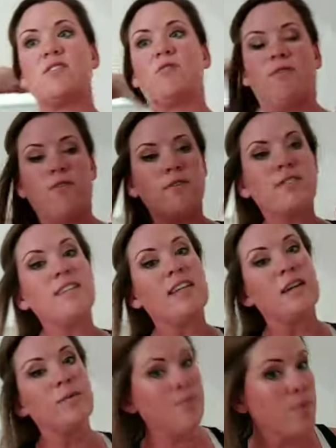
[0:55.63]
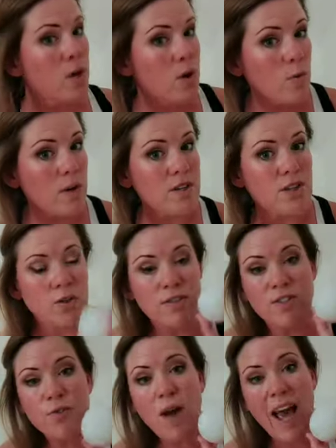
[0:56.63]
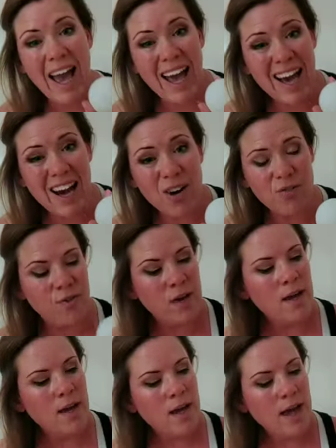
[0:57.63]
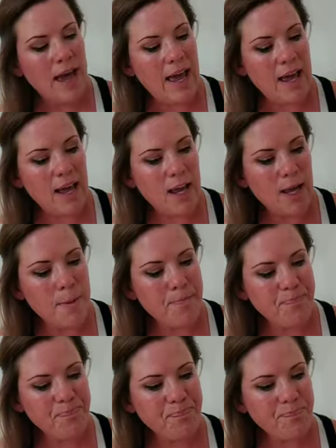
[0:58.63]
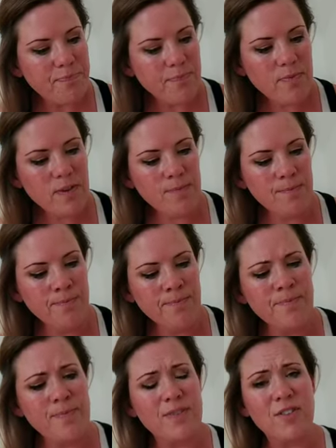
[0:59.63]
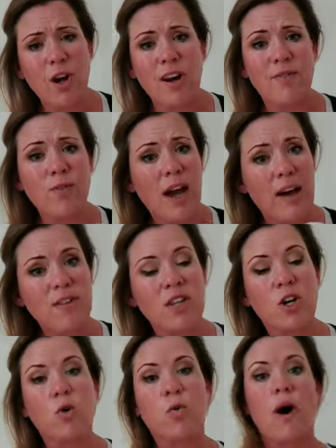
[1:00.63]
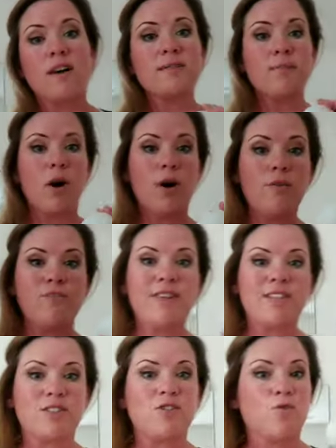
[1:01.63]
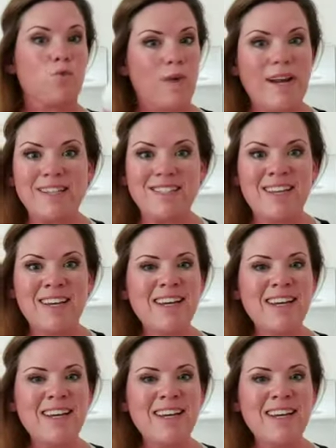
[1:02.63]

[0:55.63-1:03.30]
So the first thing we're gonna do is if you have a if you have a lacrosse ball, this is great.